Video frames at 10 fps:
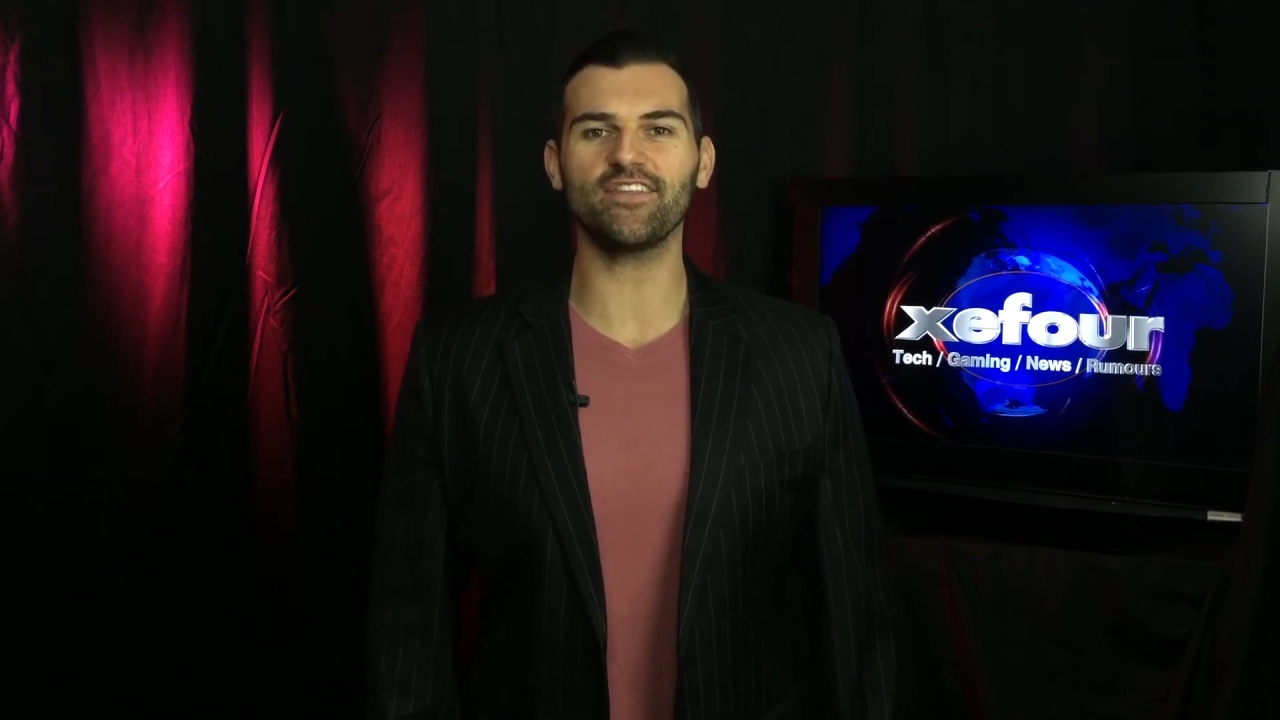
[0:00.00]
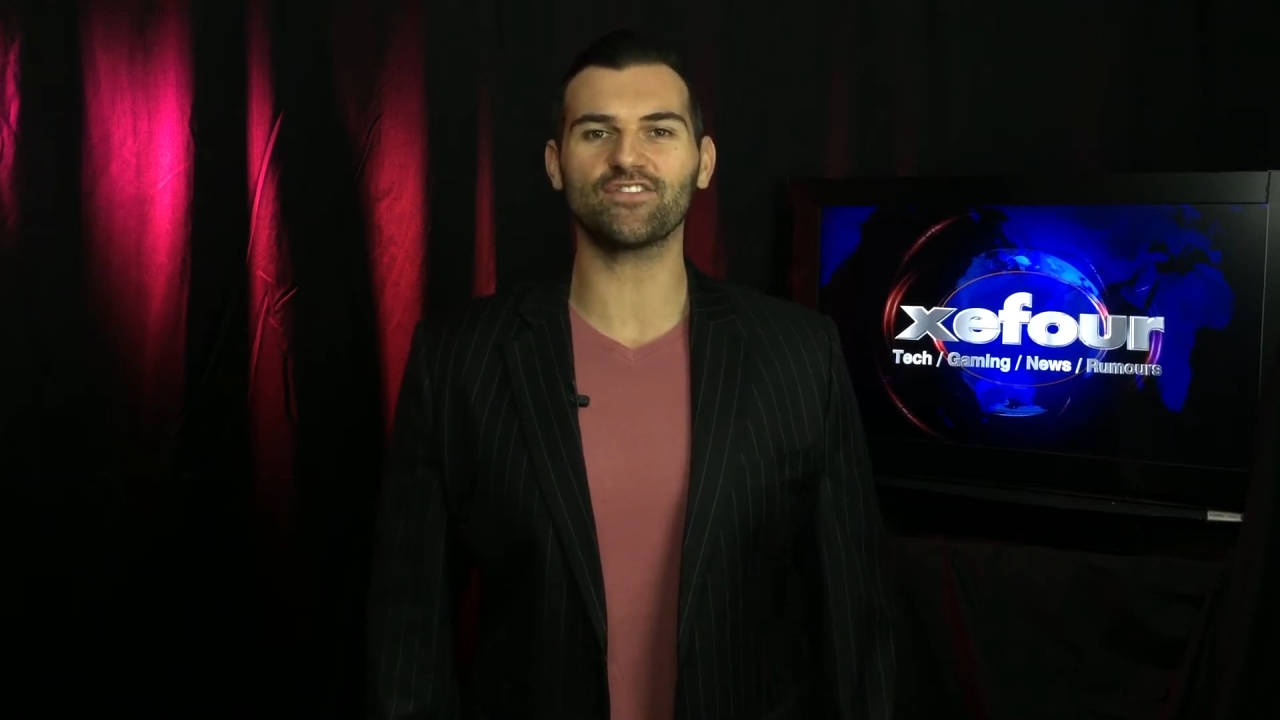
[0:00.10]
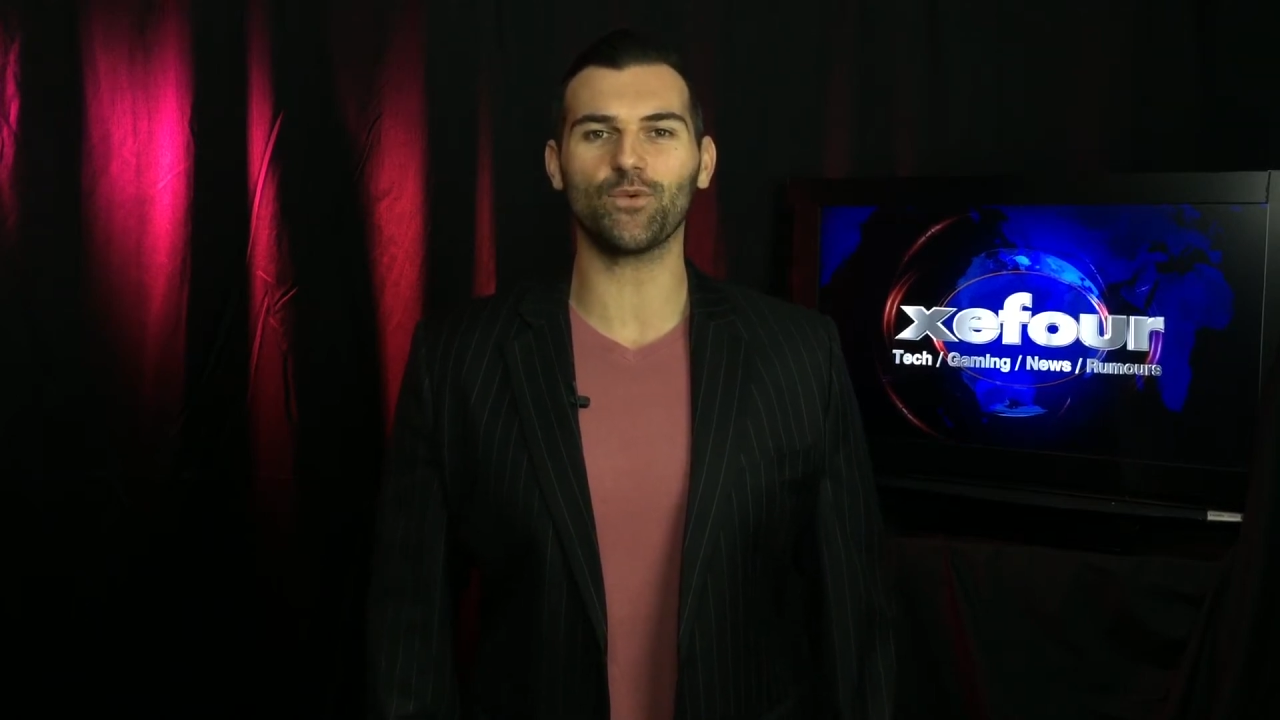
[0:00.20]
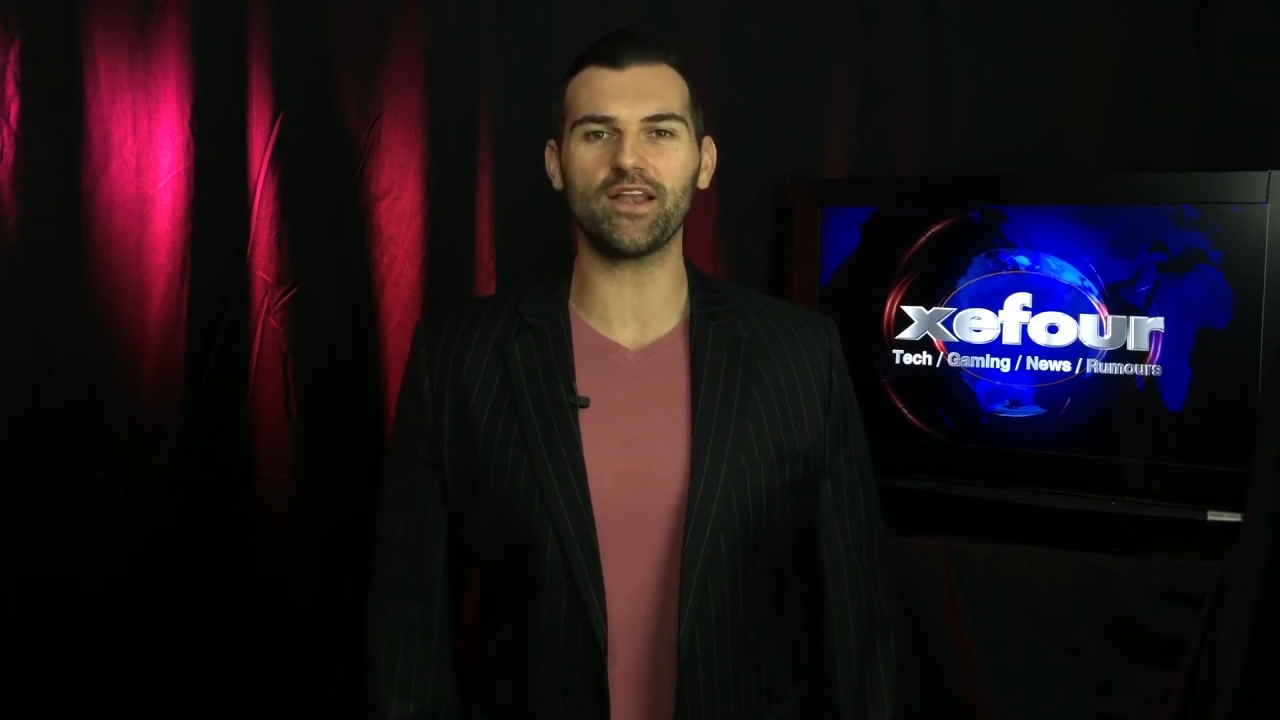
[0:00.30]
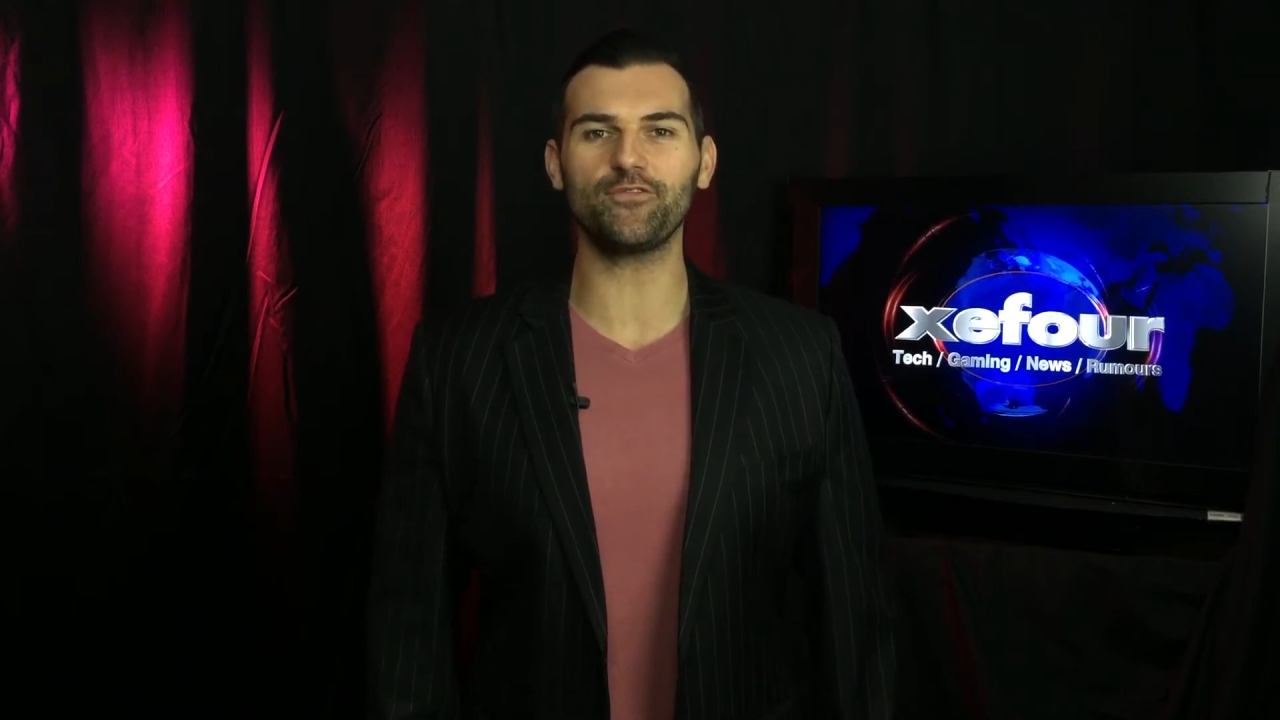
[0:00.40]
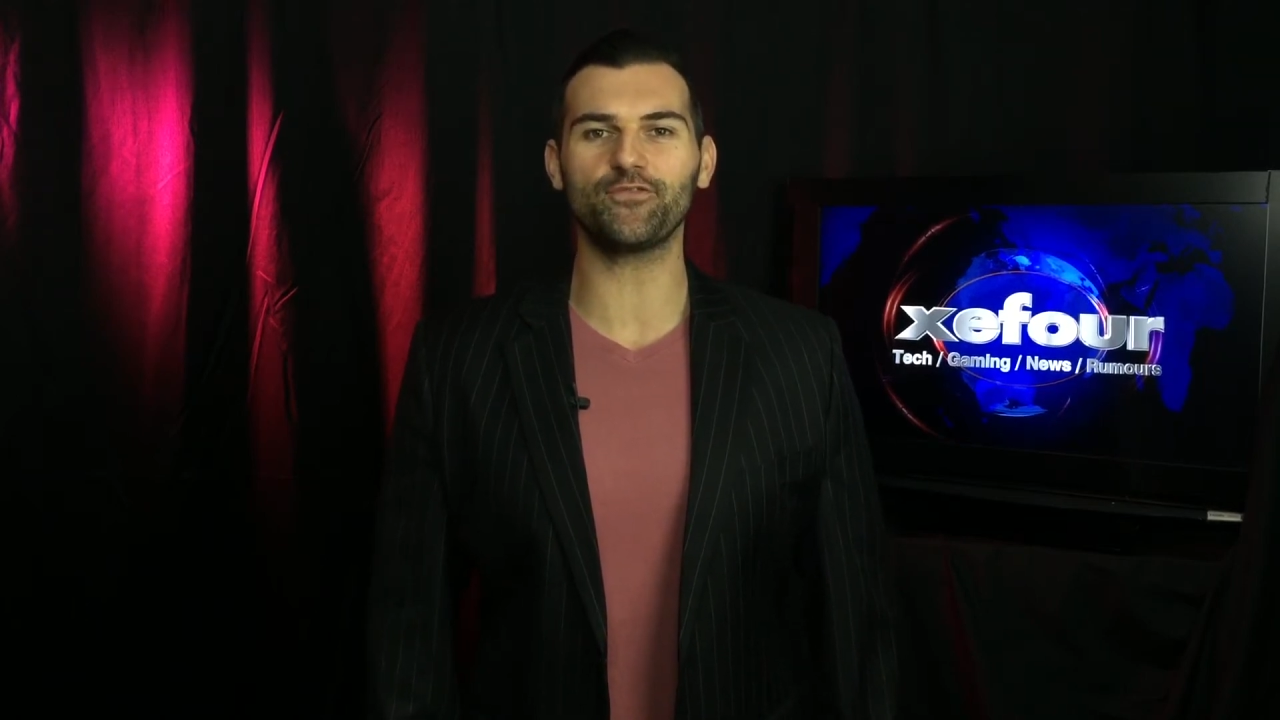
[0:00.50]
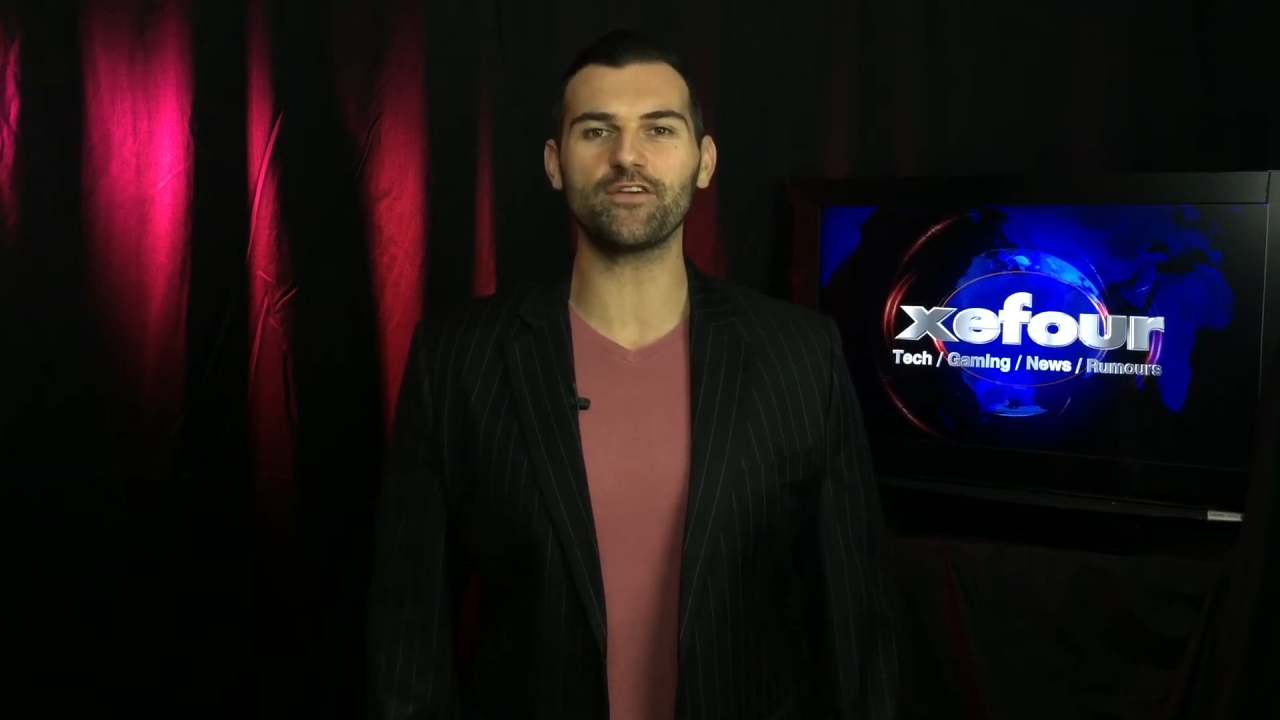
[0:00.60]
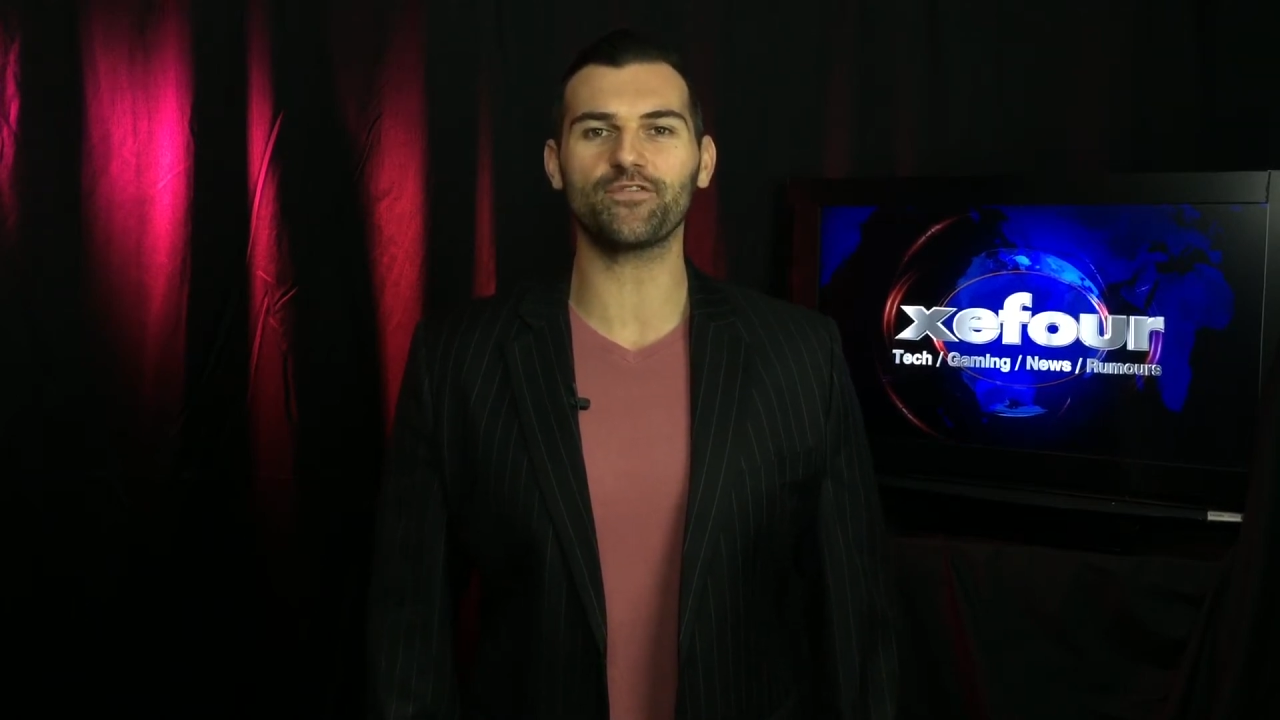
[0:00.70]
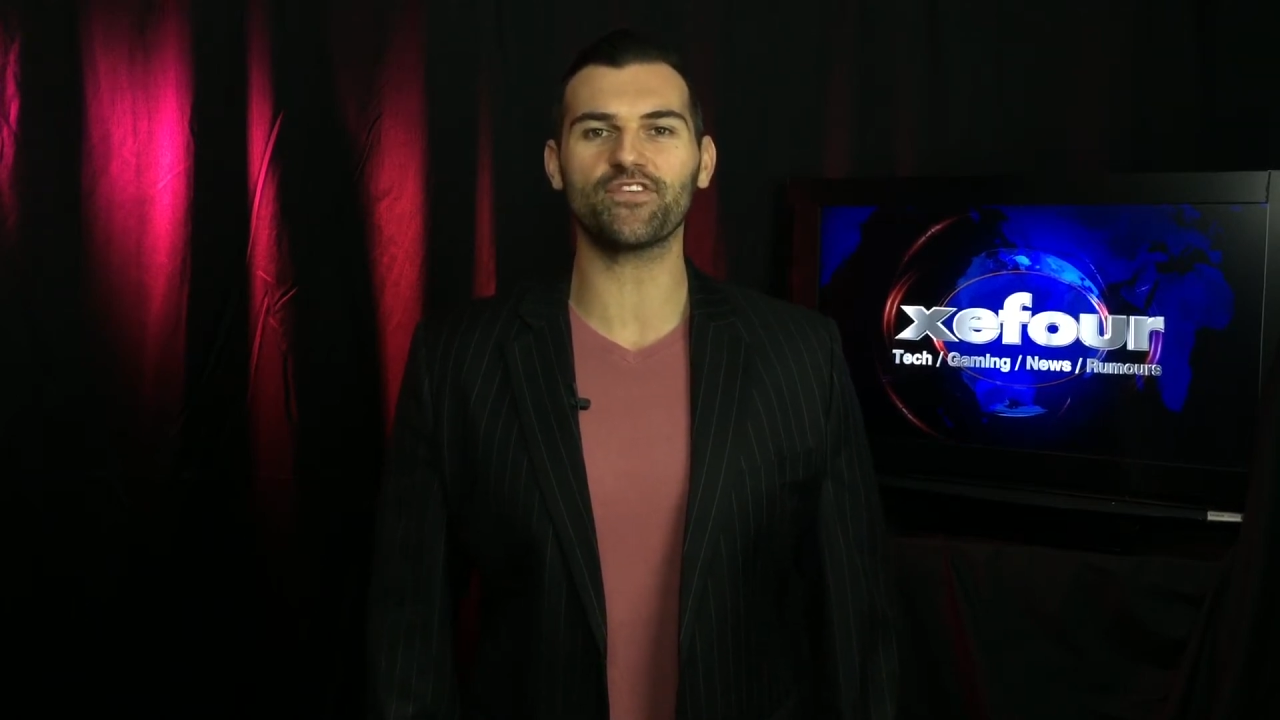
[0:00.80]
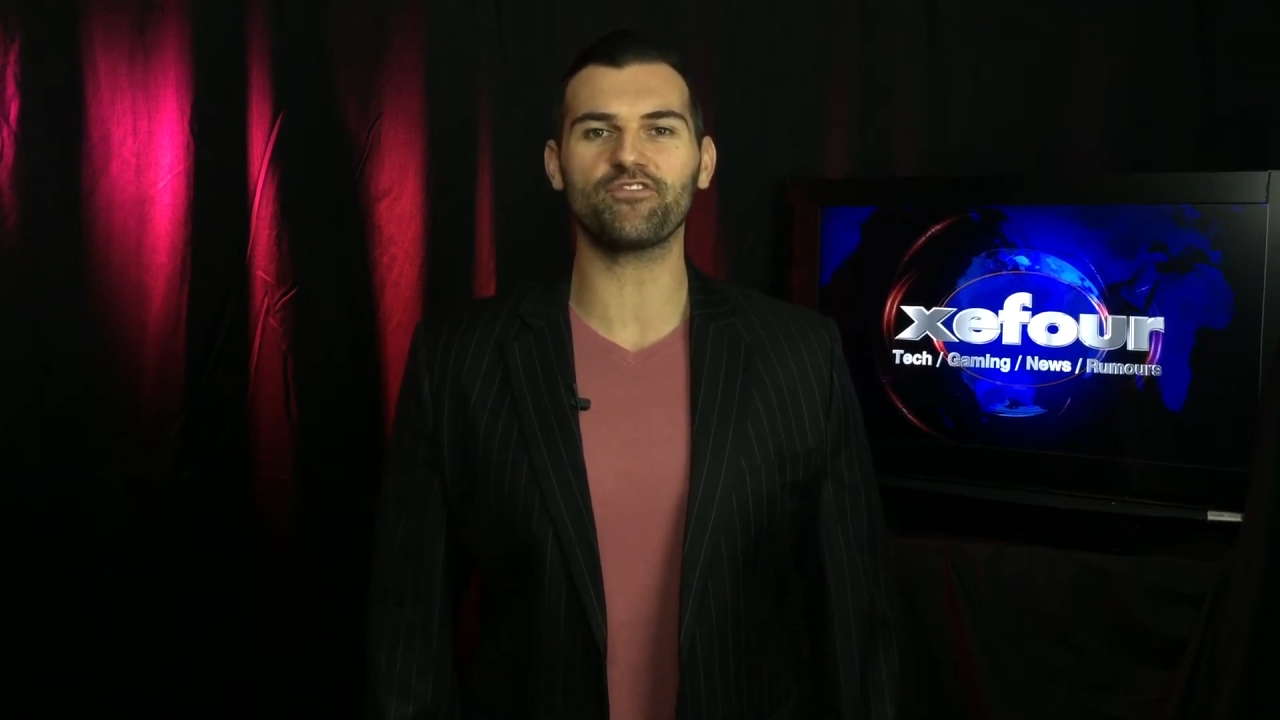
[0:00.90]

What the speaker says: 25th